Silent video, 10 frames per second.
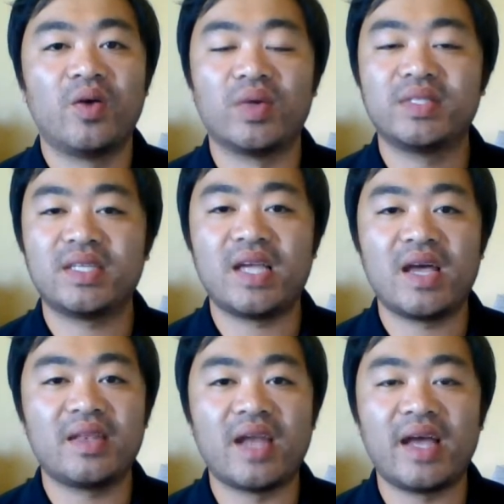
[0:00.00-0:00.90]
Once
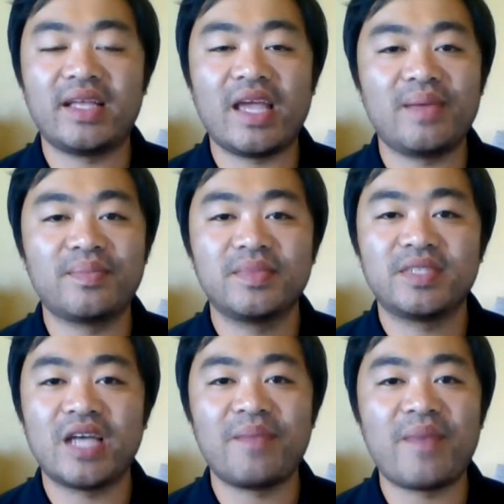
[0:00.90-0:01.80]
again, night game
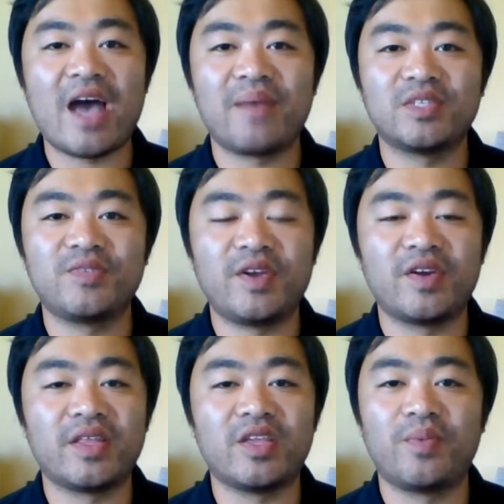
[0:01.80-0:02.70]
type atmosphere,
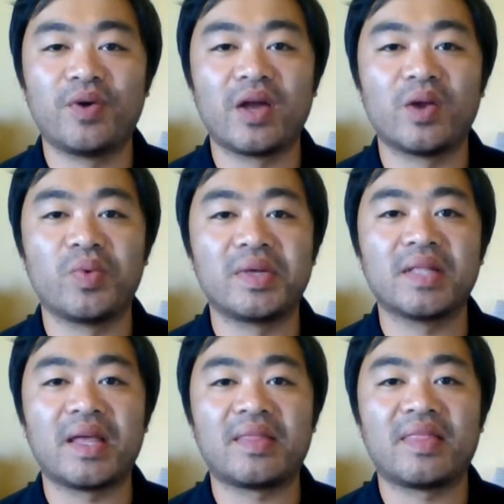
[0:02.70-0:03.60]
and then you put on a
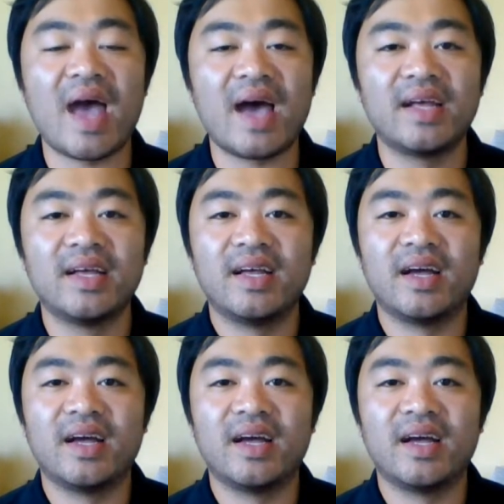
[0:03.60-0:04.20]
win like that.